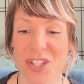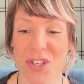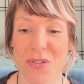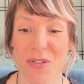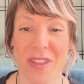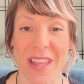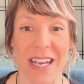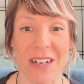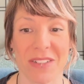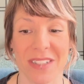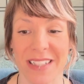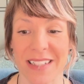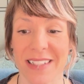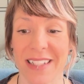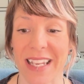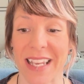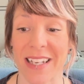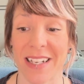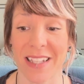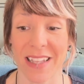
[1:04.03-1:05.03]
two thousand
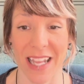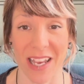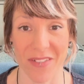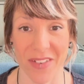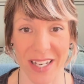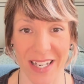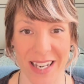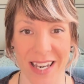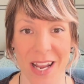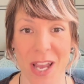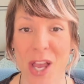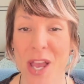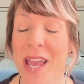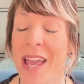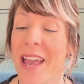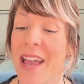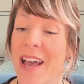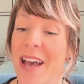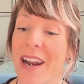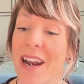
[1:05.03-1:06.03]
eleven,
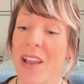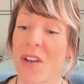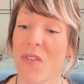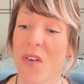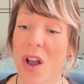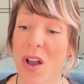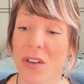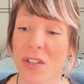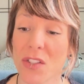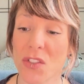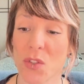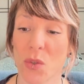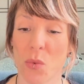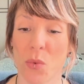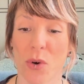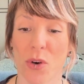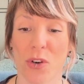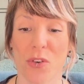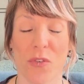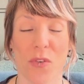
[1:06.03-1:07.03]
and I have also
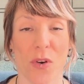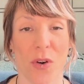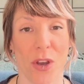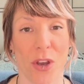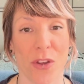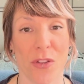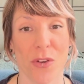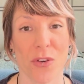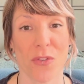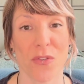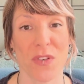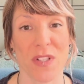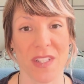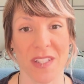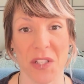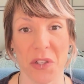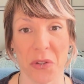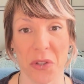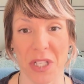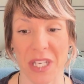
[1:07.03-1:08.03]
worked for other
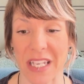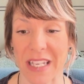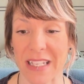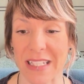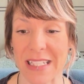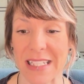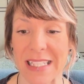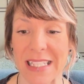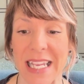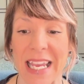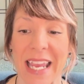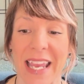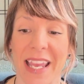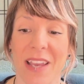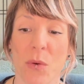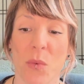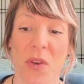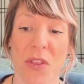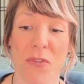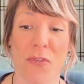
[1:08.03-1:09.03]
facilities
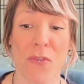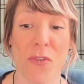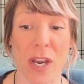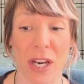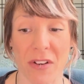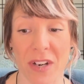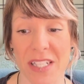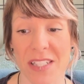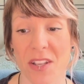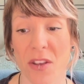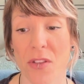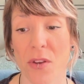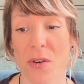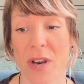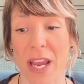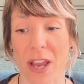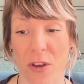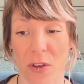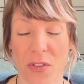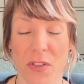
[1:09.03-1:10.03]
with various other
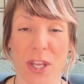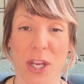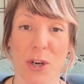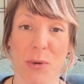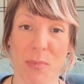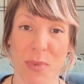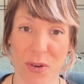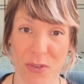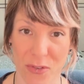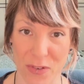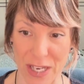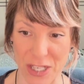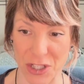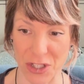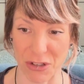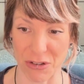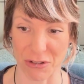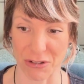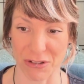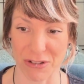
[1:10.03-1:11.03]
healthcare
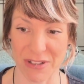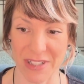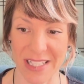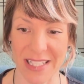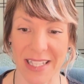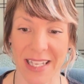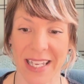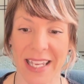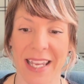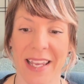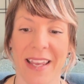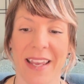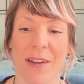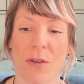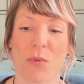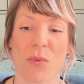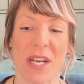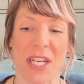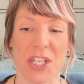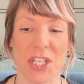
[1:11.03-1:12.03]
professionals,
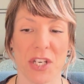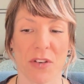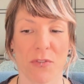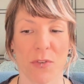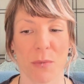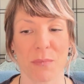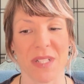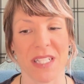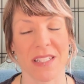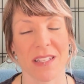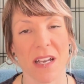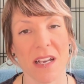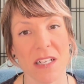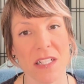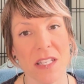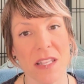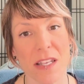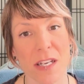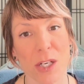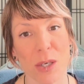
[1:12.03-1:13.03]
ranging from massage
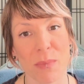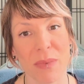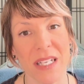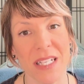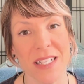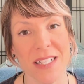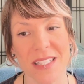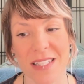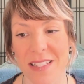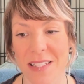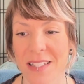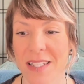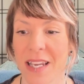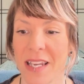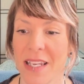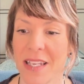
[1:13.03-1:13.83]
therapists